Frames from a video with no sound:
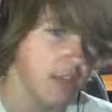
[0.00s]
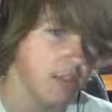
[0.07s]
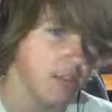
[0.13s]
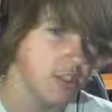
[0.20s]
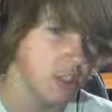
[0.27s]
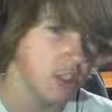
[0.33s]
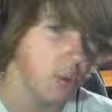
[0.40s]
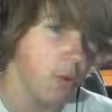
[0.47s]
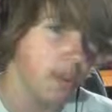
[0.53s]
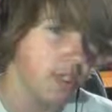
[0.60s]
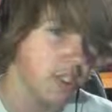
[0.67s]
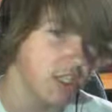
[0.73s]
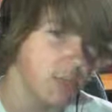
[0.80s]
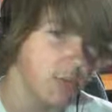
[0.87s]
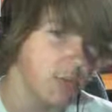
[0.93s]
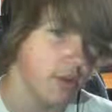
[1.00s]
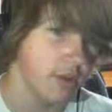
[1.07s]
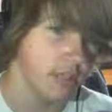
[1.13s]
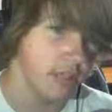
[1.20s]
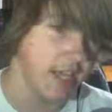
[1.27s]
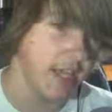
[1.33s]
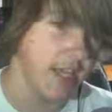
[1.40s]
you can switch them
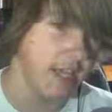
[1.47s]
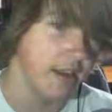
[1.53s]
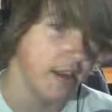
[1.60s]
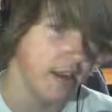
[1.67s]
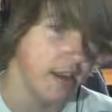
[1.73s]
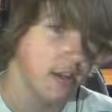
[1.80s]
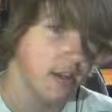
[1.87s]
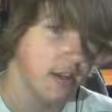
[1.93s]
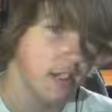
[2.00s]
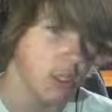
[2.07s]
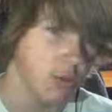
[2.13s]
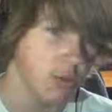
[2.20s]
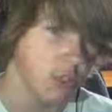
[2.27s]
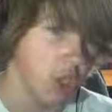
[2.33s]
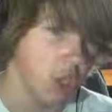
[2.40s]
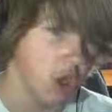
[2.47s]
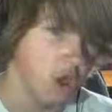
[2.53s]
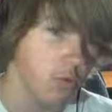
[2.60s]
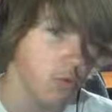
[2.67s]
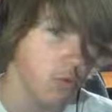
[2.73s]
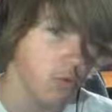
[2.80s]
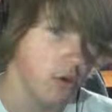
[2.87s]
with dead. So,
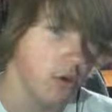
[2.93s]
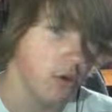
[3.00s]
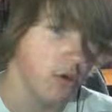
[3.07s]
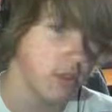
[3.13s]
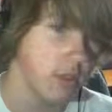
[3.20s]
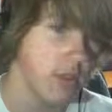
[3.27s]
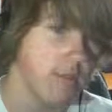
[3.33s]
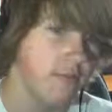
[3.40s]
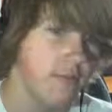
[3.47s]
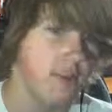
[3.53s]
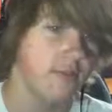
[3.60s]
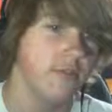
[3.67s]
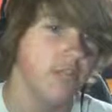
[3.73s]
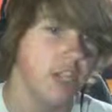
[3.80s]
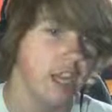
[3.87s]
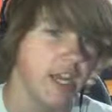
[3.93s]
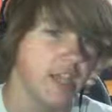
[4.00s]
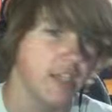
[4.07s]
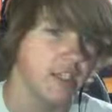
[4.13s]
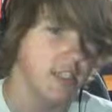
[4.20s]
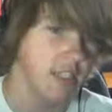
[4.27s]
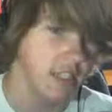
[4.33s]
dark world, full of
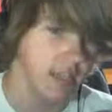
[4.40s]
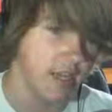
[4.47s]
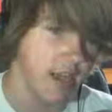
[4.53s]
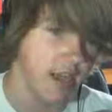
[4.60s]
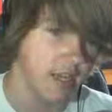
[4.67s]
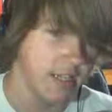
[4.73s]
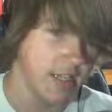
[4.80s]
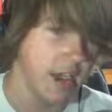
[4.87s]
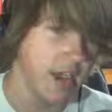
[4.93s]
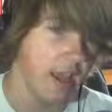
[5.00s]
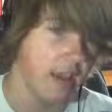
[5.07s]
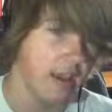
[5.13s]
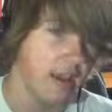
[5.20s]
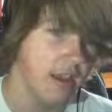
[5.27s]
shades, today I die.